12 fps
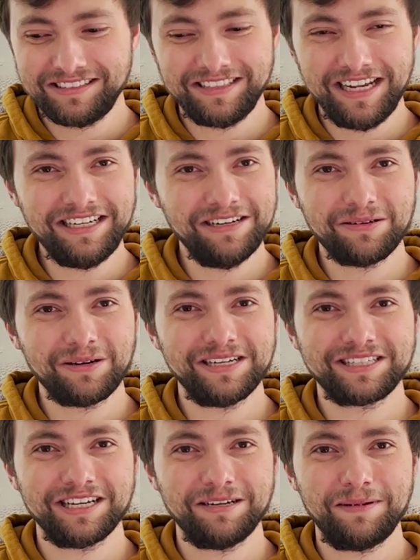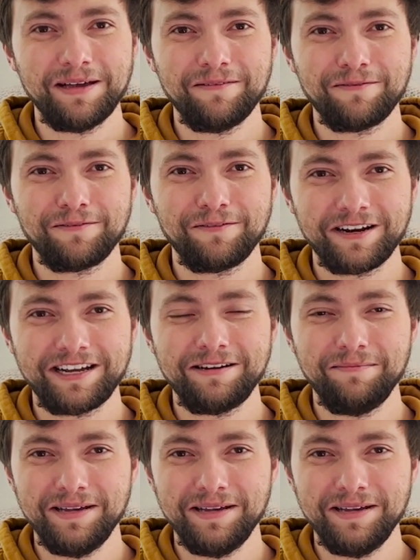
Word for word: Itadori is going to be a freaking